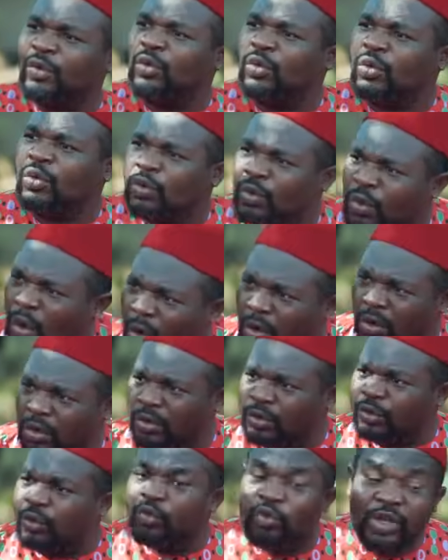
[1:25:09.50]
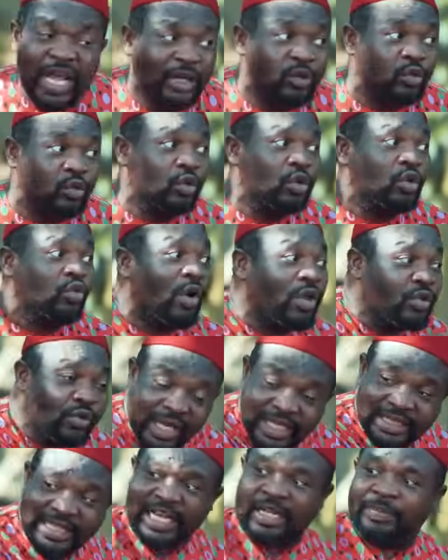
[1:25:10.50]
Adu, go. You wear it only when
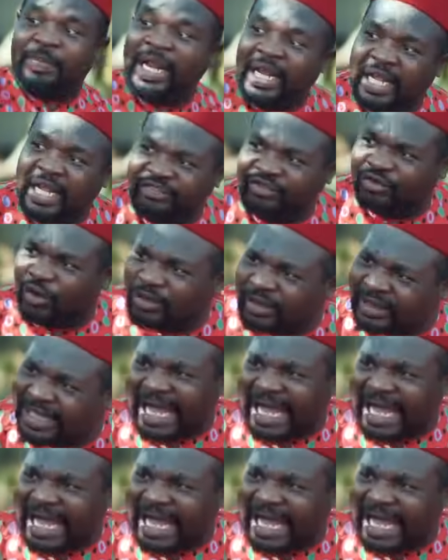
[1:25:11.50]
you enter the palace, not